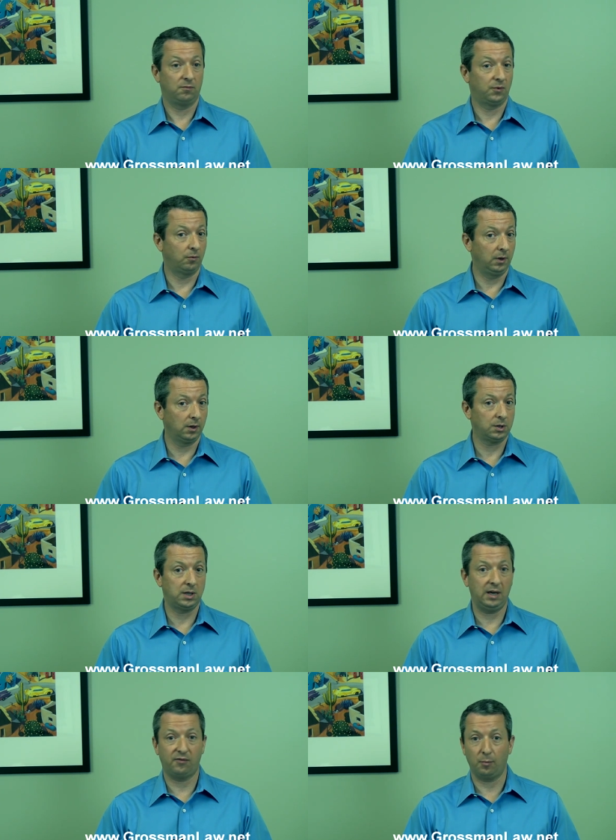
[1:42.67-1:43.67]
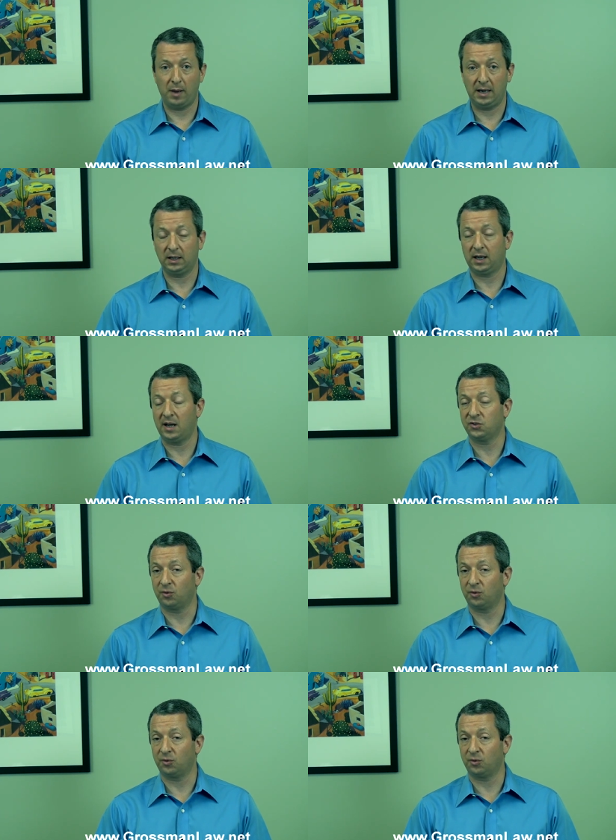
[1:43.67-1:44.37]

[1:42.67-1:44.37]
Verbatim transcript: for real estate, for bank accounts,